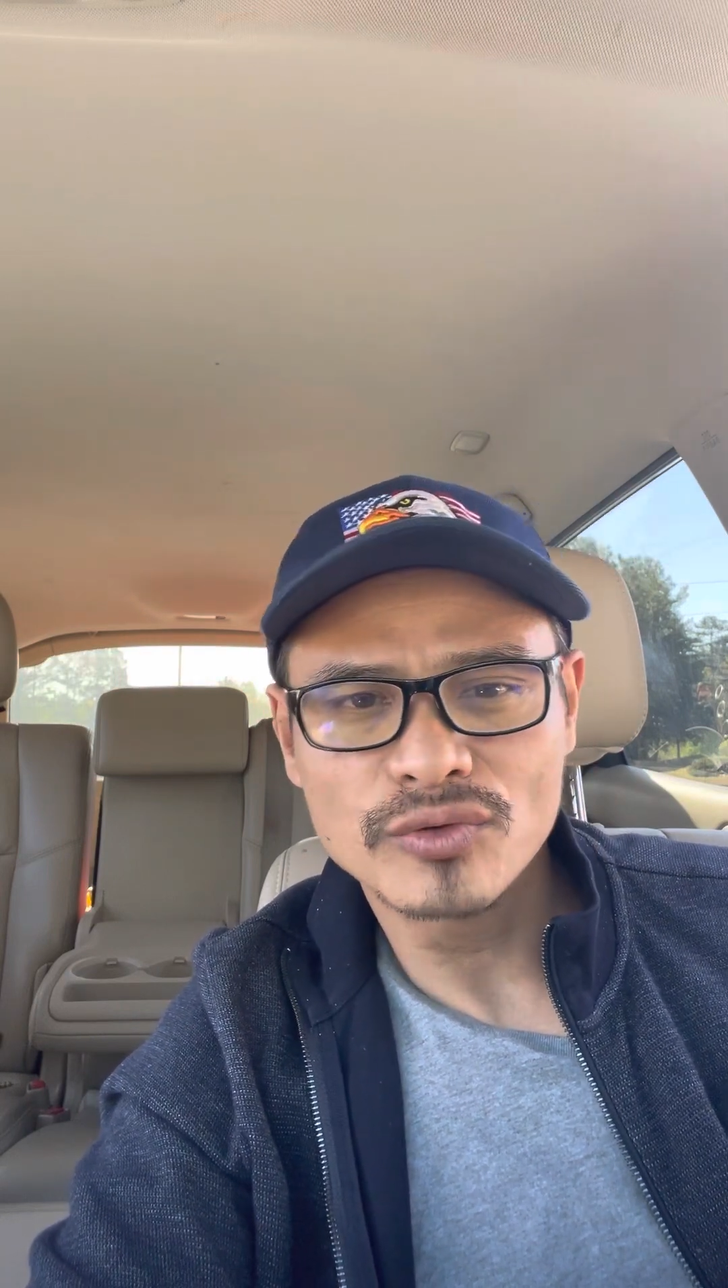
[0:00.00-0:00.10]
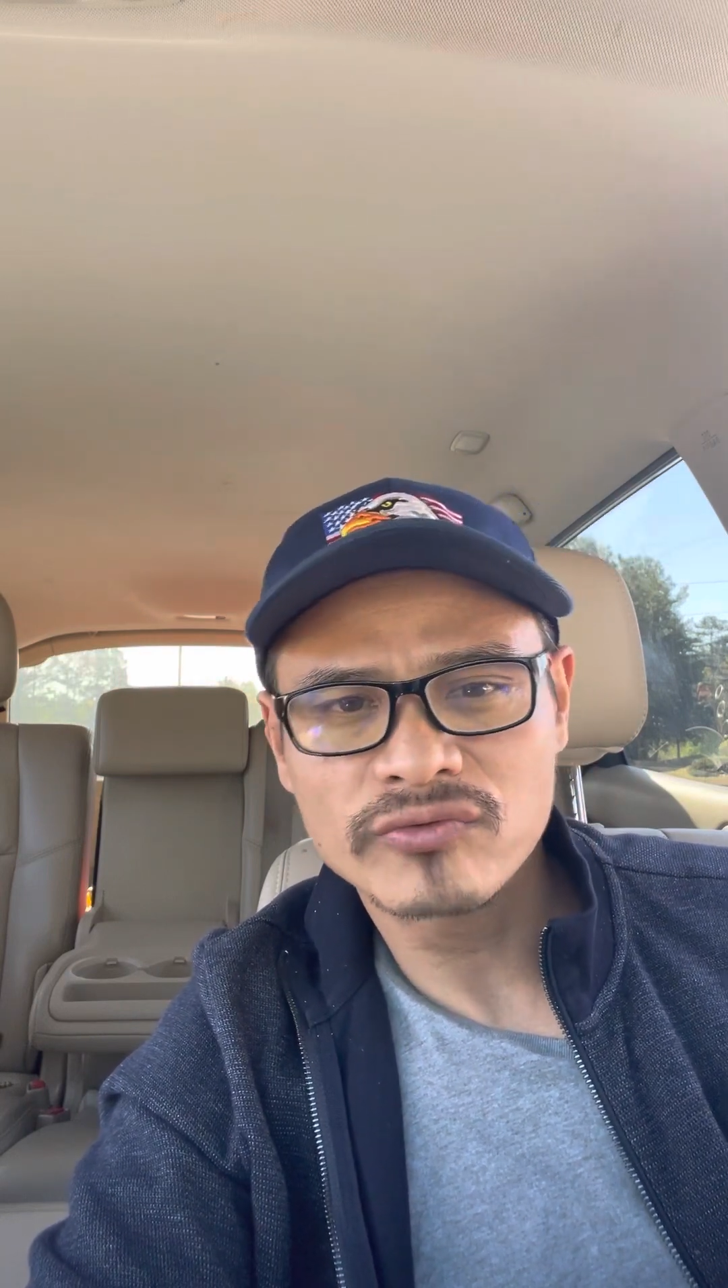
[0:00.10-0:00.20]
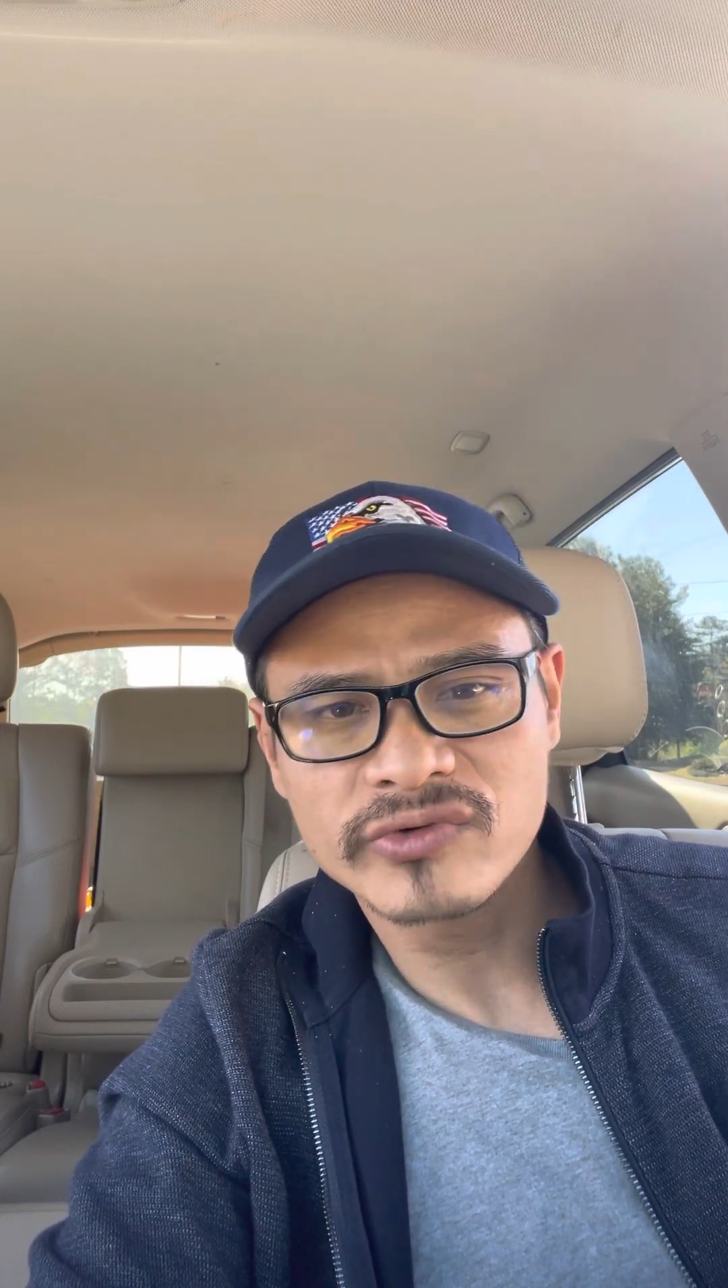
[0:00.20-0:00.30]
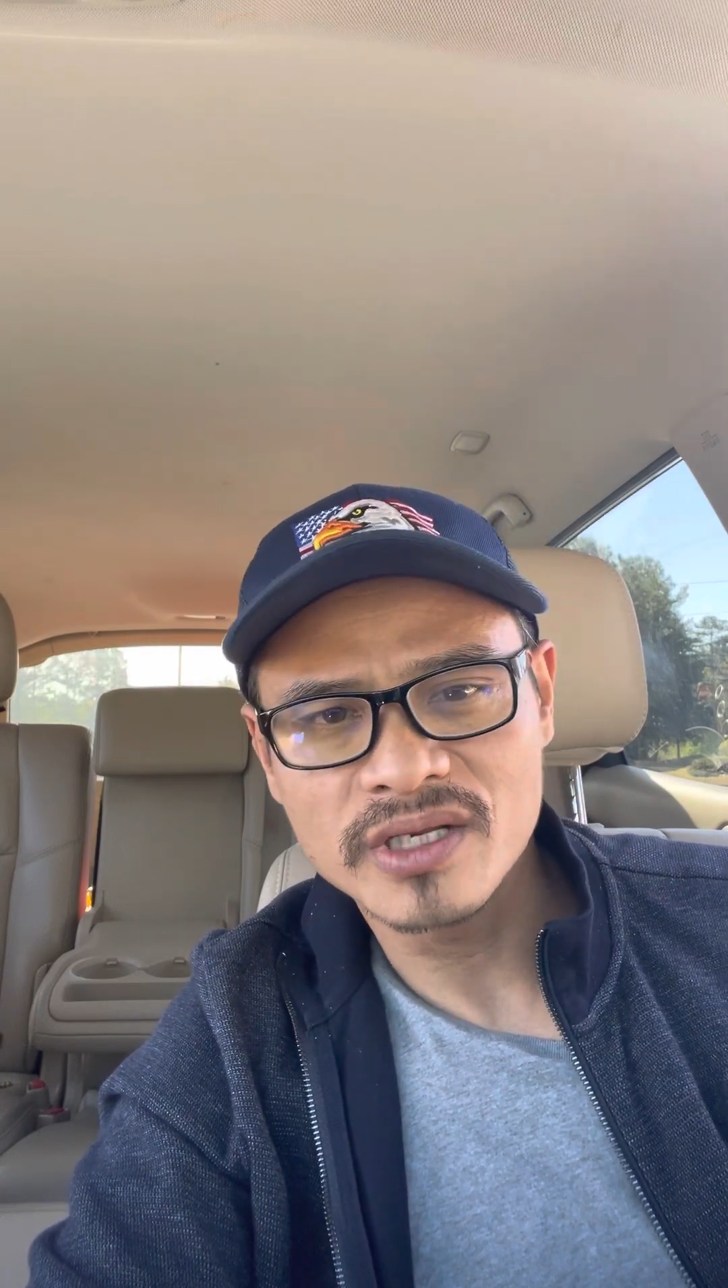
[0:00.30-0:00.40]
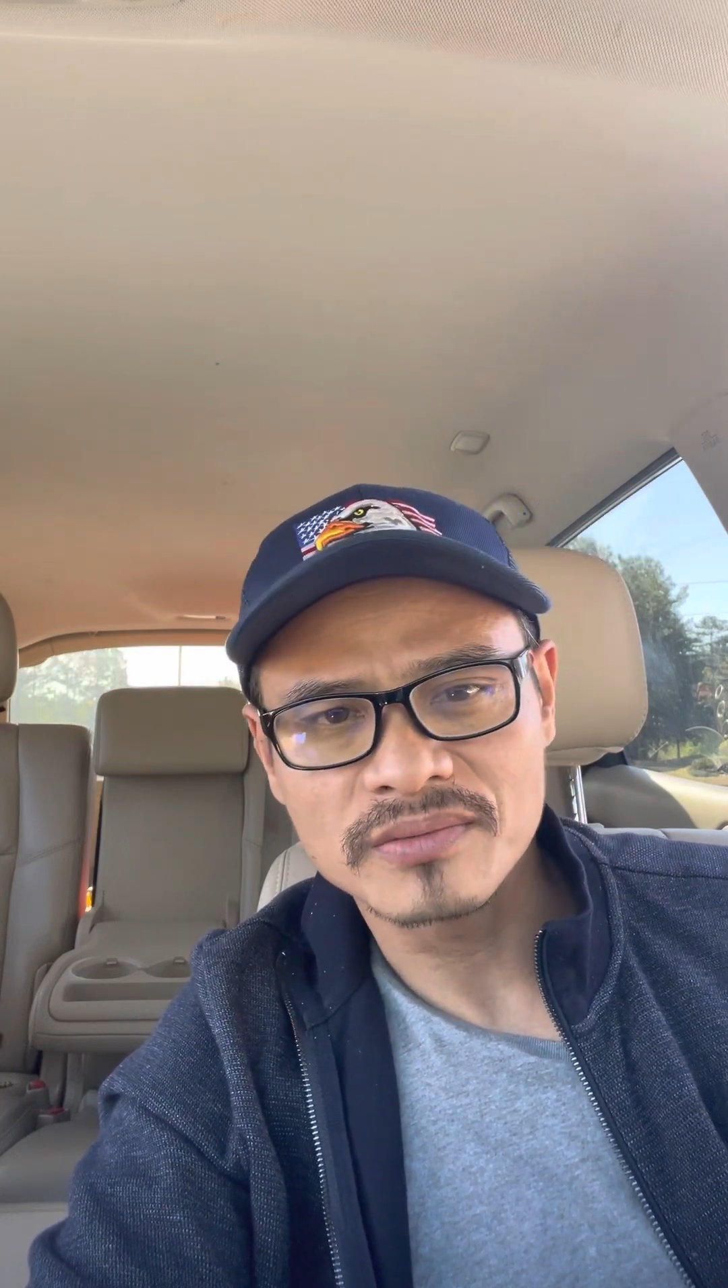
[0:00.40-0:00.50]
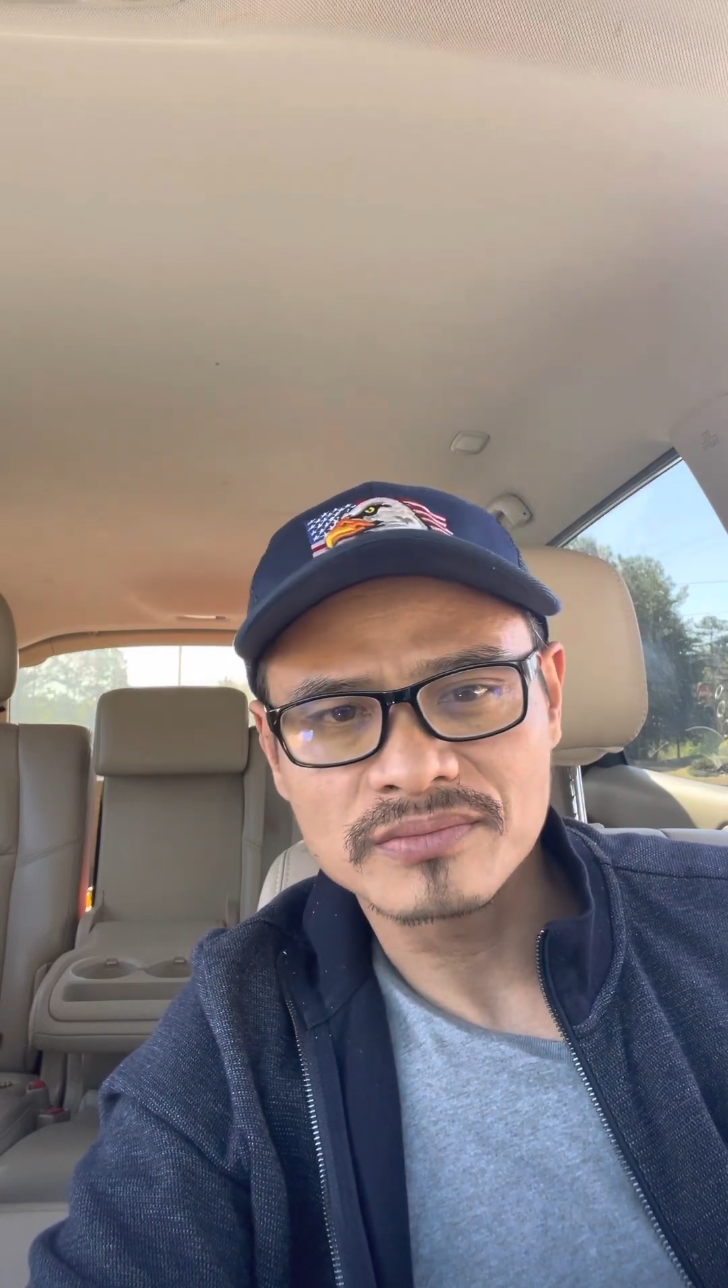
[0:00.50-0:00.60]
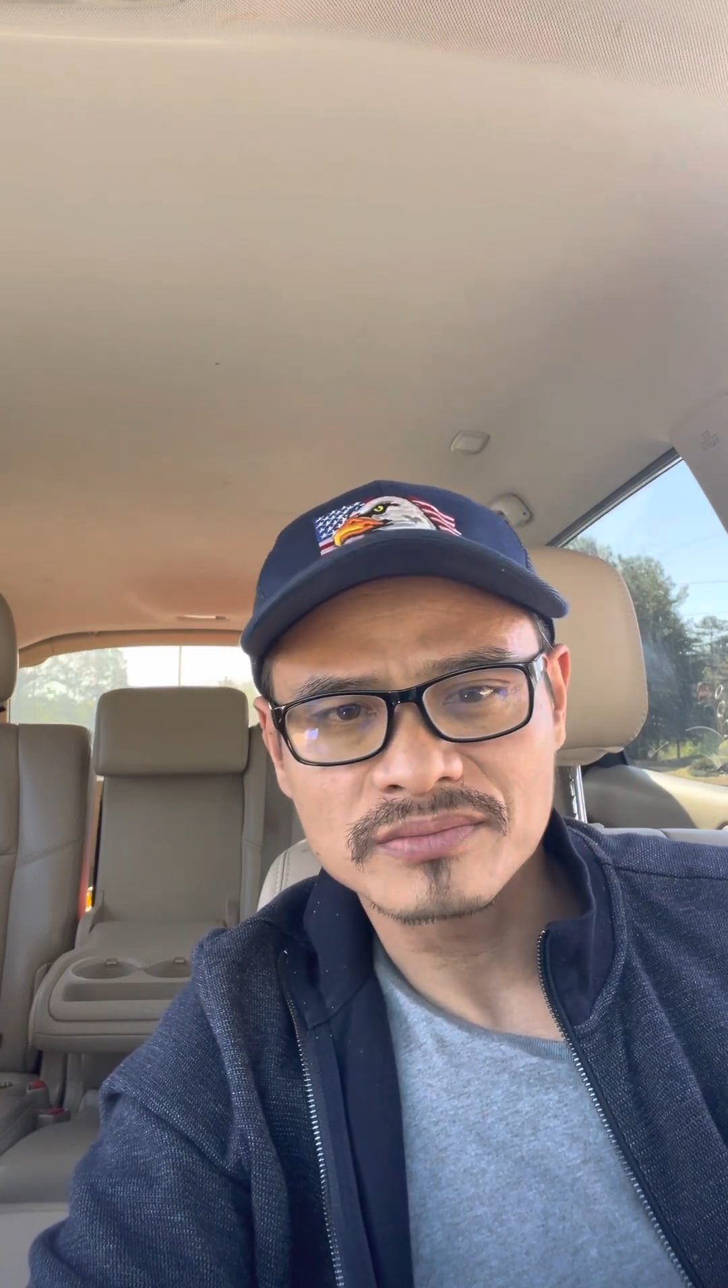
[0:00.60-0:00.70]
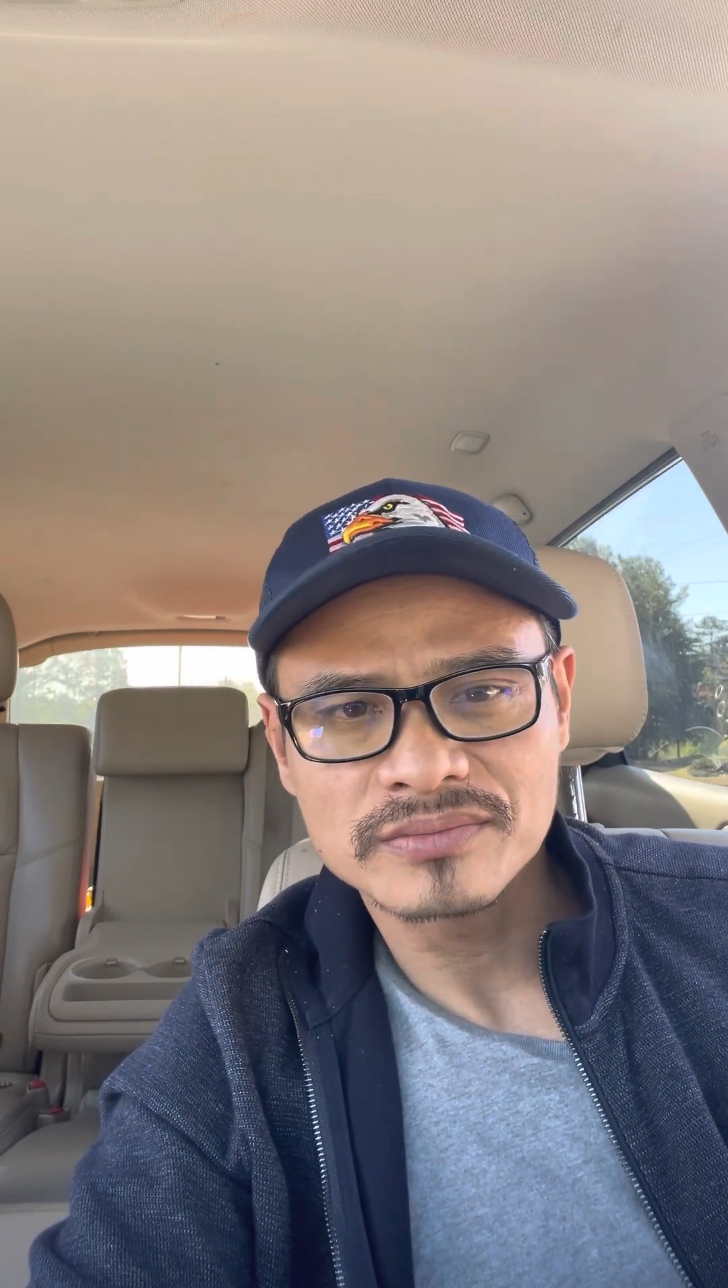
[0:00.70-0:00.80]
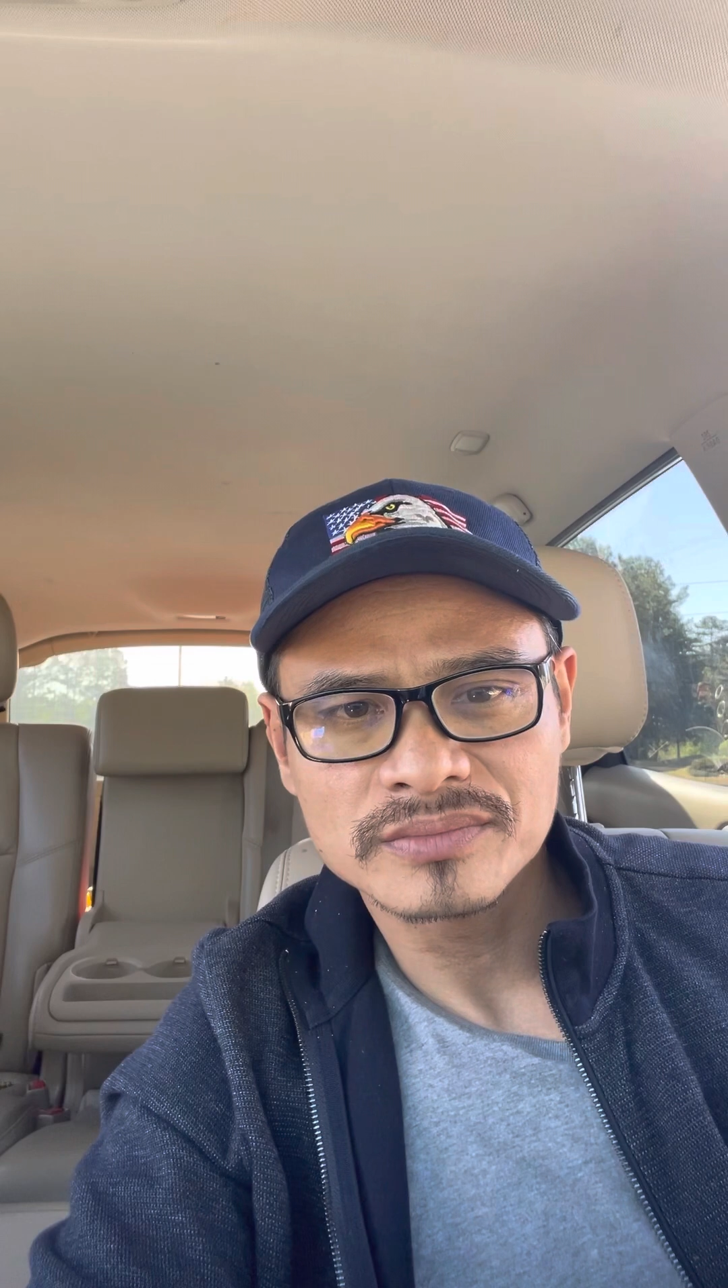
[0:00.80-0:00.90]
freedom